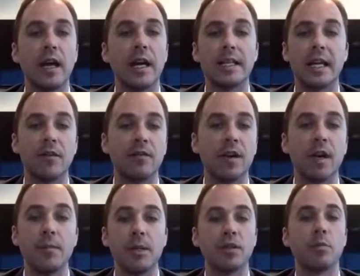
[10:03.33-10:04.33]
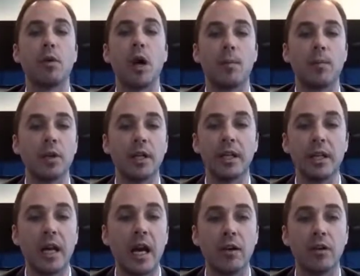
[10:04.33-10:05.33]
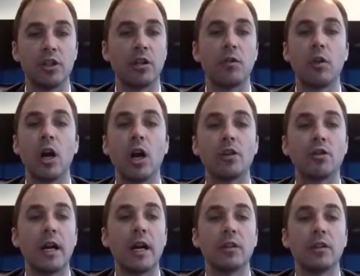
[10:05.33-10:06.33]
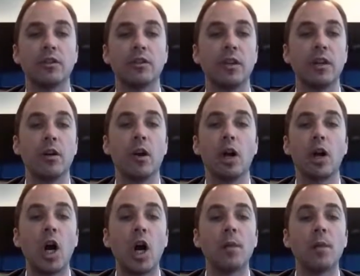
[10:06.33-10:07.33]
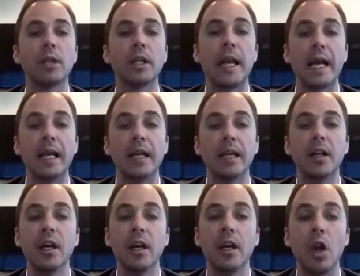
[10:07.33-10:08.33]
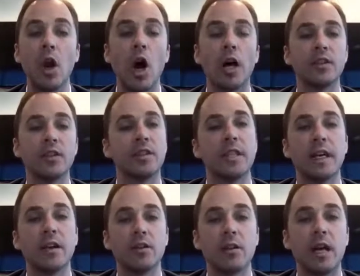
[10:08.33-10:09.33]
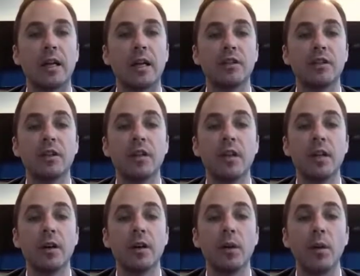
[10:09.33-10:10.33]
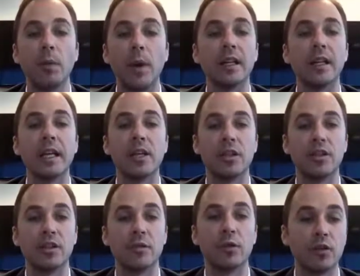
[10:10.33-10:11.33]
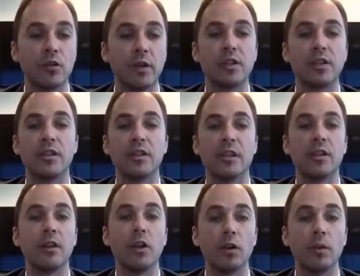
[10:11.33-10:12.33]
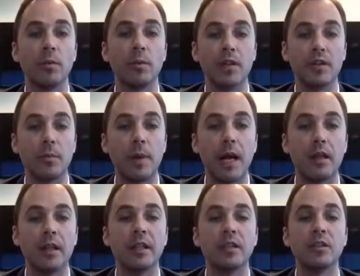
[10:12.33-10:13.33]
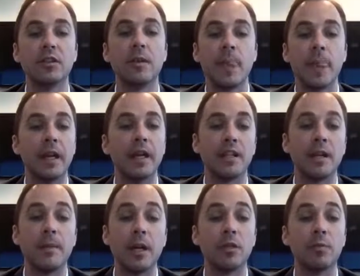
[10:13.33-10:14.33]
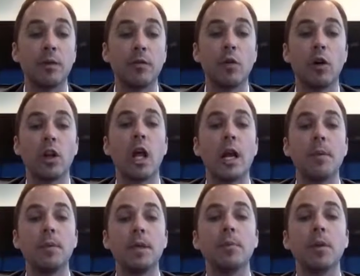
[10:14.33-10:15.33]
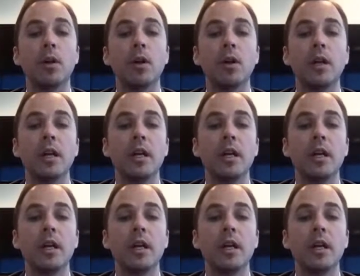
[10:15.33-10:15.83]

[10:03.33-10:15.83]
identify a piece of property and then hire a general contractor. So there are complicated, non-standardized regulations and restrictions in the local municipalities. And as I mentioned before, a lot of people